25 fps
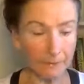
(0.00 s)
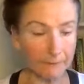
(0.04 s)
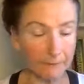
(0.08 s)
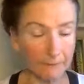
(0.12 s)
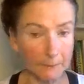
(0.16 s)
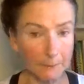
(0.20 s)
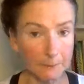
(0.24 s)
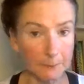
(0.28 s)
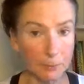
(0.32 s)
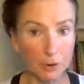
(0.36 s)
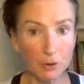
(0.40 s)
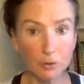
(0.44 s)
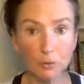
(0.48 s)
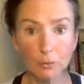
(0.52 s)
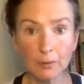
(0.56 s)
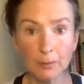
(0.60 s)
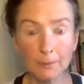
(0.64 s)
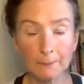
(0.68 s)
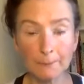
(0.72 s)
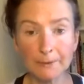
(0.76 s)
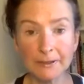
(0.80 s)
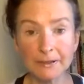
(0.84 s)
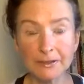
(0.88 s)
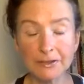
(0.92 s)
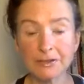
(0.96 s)
their mood will
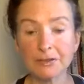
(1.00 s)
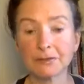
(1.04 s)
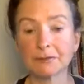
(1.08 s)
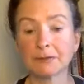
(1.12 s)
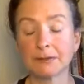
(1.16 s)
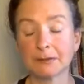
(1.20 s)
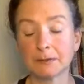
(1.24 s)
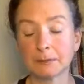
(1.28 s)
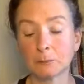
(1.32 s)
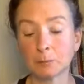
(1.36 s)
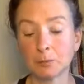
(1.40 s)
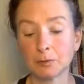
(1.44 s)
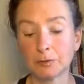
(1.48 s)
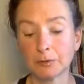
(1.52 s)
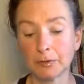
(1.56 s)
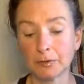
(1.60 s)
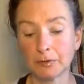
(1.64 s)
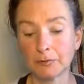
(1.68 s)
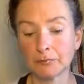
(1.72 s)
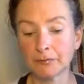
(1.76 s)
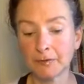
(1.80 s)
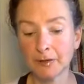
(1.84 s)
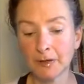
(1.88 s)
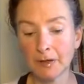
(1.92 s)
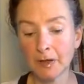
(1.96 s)
immediately
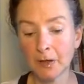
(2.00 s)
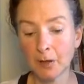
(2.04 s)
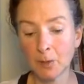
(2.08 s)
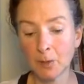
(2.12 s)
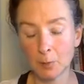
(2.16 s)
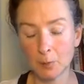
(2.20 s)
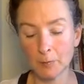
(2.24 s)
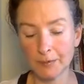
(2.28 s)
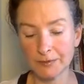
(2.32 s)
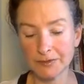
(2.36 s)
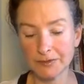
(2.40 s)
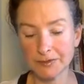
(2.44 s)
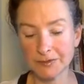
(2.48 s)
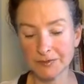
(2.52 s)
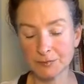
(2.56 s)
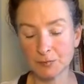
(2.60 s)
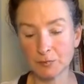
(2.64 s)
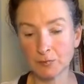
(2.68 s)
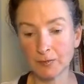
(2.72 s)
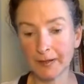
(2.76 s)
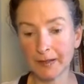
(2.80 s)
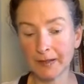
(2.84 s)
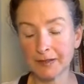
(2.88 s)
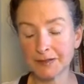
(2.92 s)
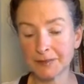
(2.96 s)
improve, which is
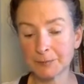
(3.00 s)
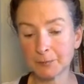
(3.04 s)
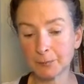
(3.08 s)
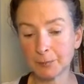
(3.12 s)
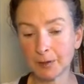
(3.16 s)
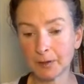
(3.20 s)
great.